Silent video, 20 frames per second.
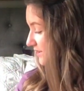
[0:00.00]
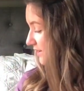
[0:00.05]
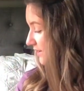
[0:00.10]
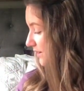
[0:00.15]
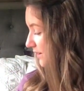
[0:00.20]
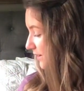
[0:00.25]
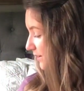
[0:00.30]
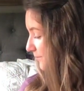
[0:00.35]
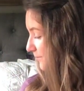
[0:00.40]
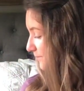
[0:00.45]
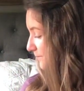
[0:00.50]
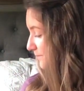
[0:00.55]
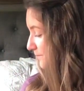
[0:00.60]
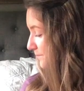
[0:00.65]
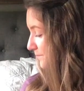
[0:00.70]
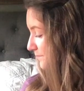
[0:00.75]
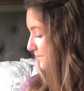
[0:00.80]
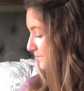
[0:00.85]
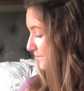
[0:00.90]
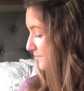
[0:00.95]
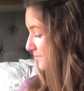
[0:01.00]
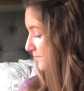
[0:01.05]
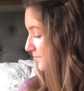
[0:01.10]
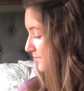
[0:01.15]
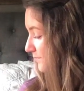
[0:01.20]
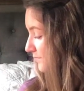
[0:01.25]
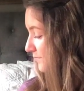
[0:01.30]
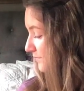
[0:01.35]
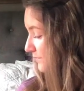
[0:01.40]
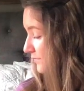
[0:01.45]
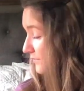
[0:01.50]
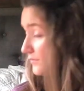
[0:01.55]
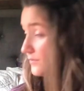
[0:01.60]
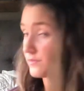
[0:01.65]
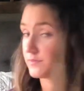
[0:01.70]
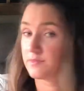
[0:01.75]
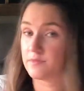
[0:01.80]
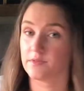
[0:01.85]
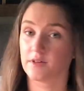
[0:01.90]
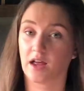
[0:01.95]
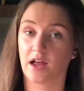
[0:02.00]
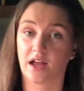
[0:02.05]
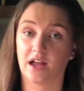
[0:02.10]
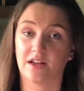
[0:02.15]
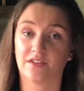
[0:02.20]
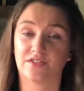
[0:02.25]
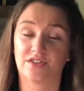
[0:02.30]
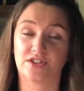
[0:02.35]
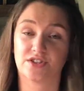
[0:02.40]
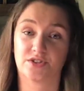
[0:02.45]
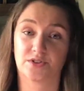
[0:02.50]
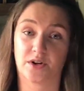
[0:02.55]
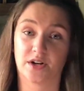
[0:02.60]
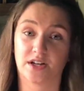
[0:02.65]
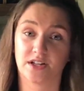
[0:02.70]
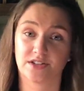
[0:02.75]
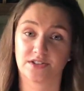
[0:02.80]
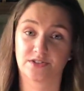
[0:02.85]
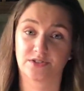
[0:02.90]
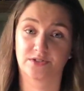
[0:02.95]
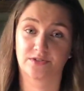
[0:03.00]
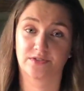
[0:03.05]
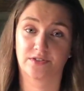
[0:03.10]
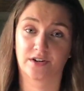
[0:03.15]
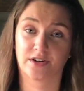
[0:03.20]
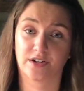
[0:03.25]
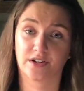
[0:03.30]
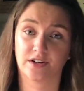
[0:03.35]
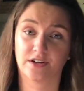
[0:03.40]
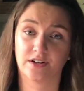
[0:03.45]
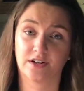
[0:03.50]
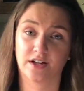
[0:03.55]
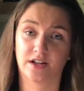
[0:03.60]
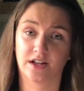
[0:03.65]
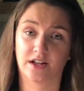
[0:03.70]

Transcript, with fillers: I have enjoyed it so far